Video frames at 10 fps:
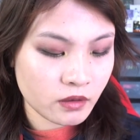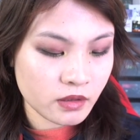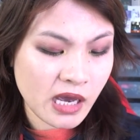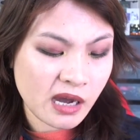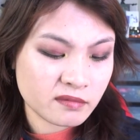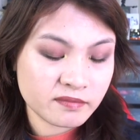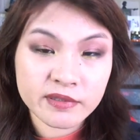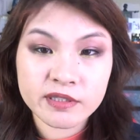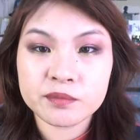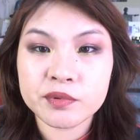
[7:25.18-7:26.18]
yeah
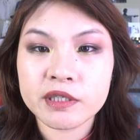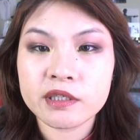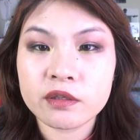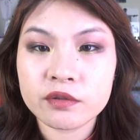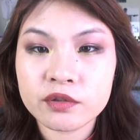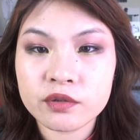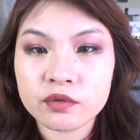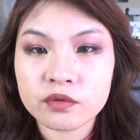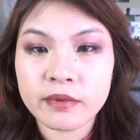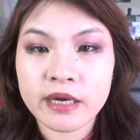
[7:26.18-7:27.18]
this is pretty close
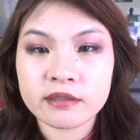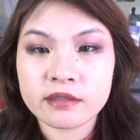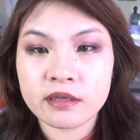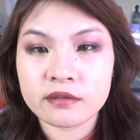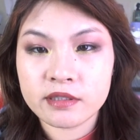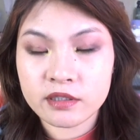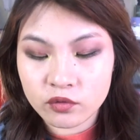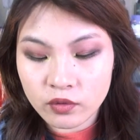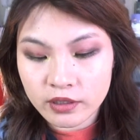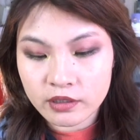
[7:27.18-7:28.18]
to MAC's
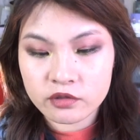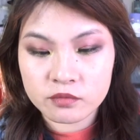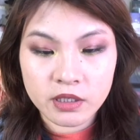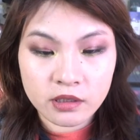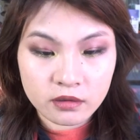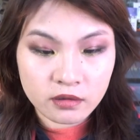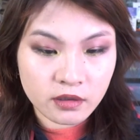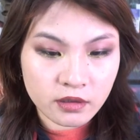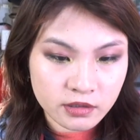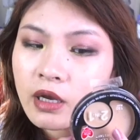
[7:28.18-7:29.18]
NC20 to me
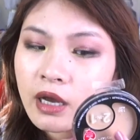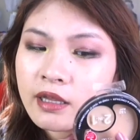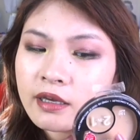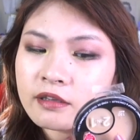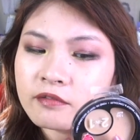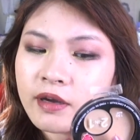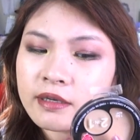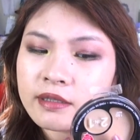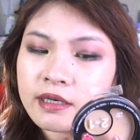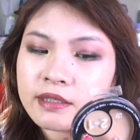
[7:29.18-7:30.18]
I like the
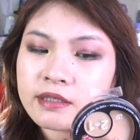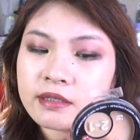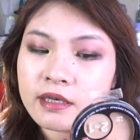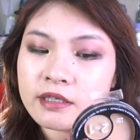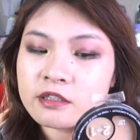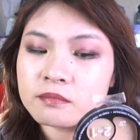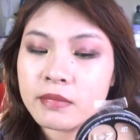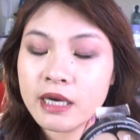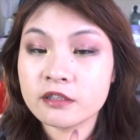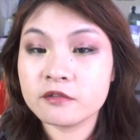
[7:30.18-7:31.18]
fact that it's a nice
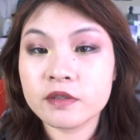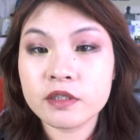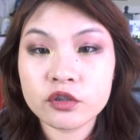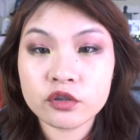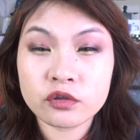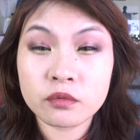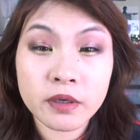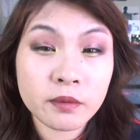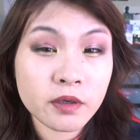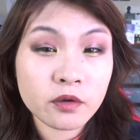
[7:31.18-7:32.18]
matte finish so
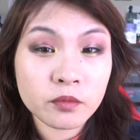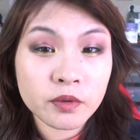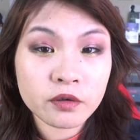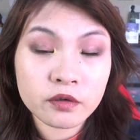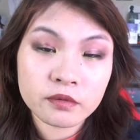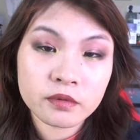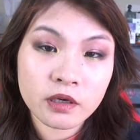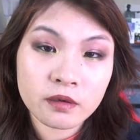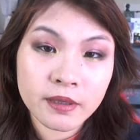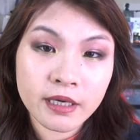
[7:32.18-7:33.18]
maybe it would be a good
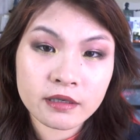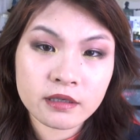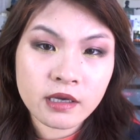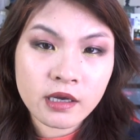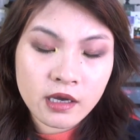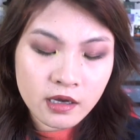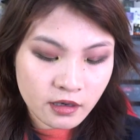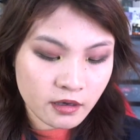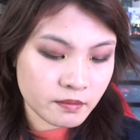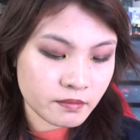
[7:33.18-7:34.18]
compact
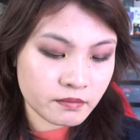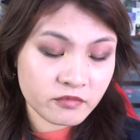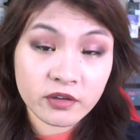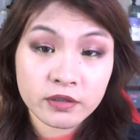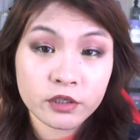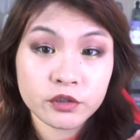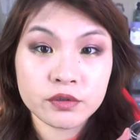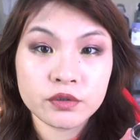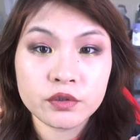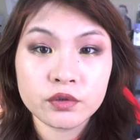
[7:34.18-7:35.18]
um,
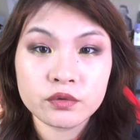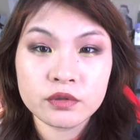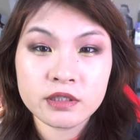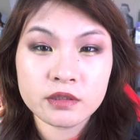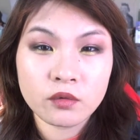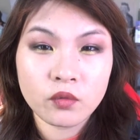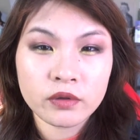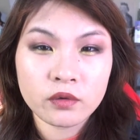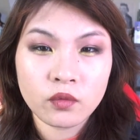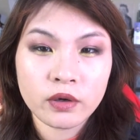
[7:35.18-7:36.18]
foundation to use when
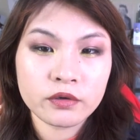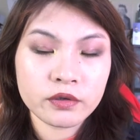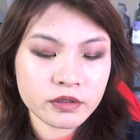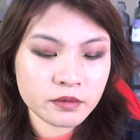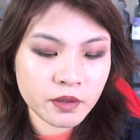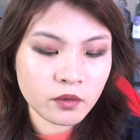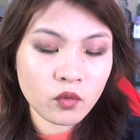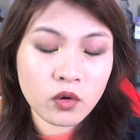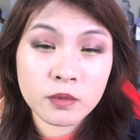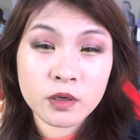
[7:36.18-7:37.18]
the weather is a bit
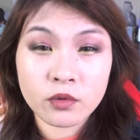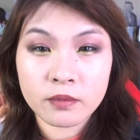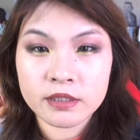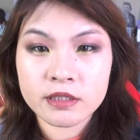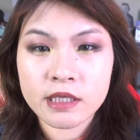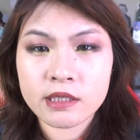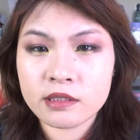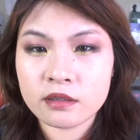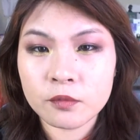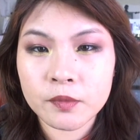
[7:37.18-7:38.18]
warmer when my skin's
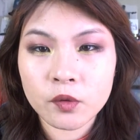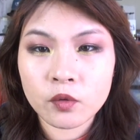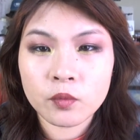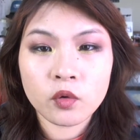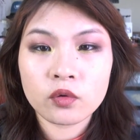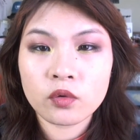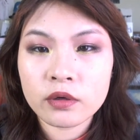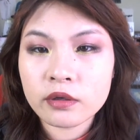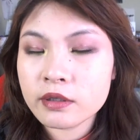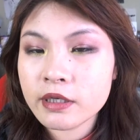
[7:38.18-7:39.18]
a little bit more
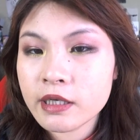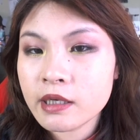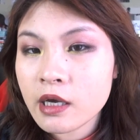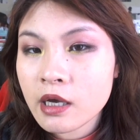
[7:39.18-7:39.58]
oily